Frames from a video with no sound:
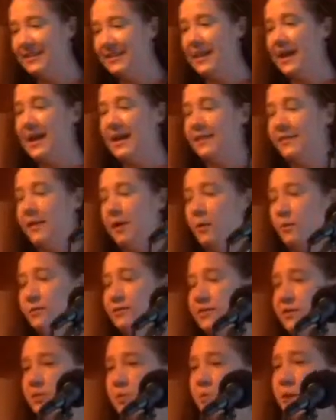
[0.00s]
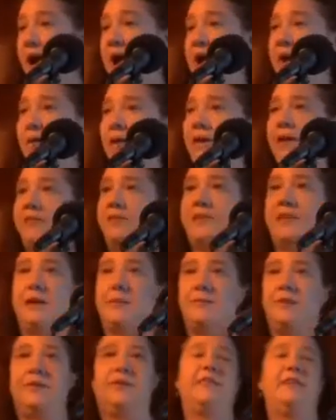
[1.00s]
night there was this pirate
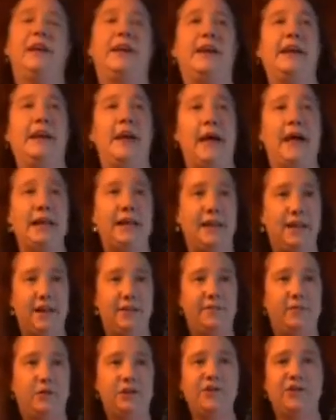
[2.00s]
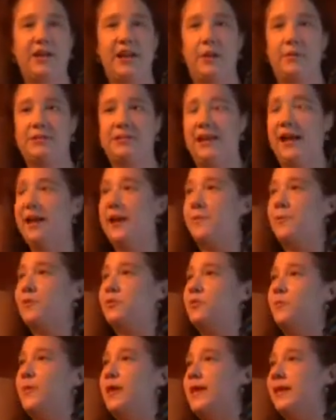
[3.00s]
themed thing, and unfortunately I was not able
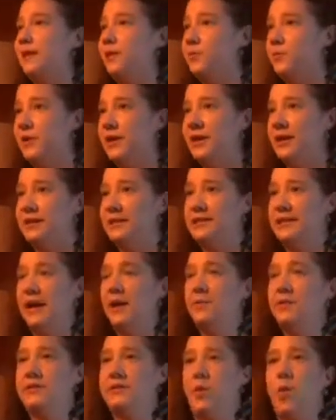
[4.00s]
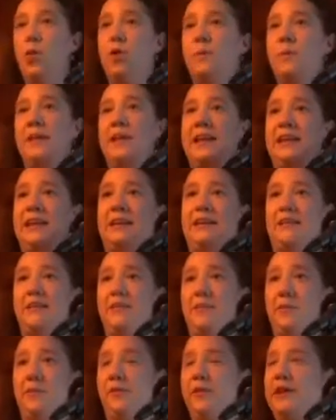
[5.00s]
to make it because I was orbiting
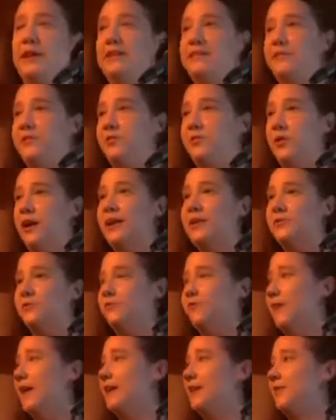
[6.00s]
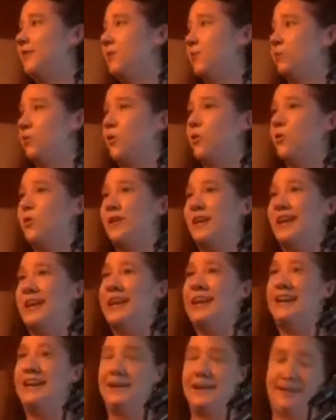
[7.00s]
the place trying to find the road
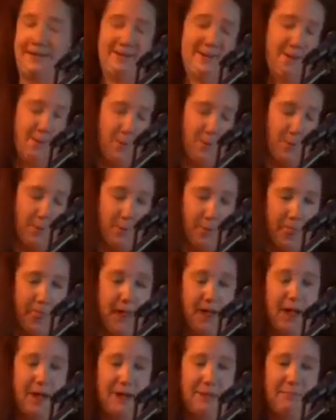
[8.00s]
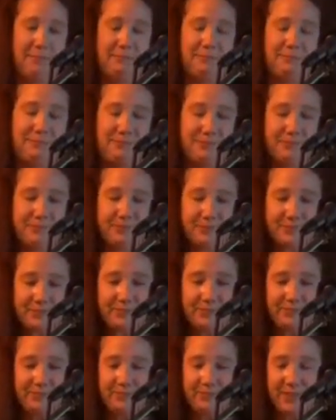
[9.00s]
in. Um,
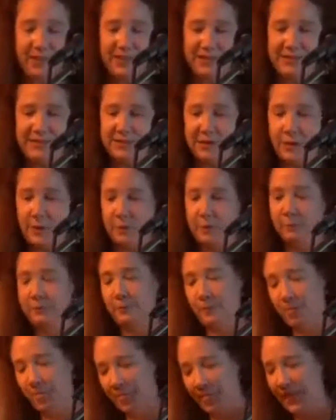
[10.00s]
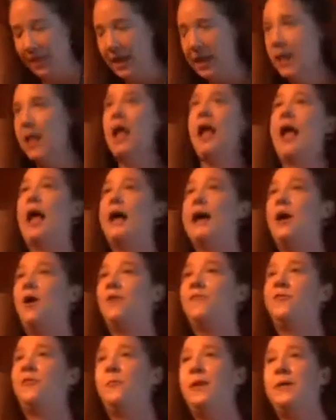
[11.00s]
so I
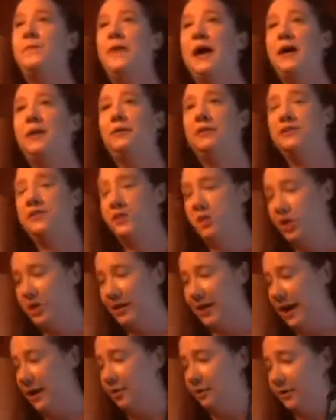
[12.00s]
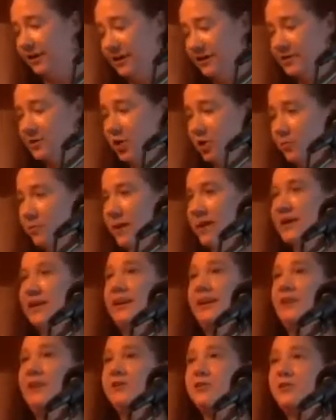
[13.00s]
offer my pirate song now. It is yeah. called
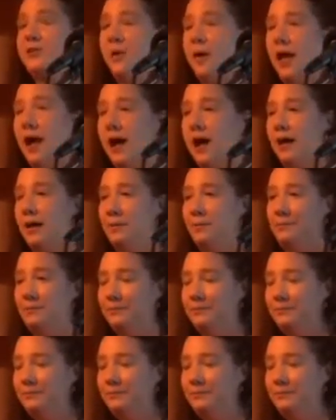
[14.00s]
Buccaneers. Um,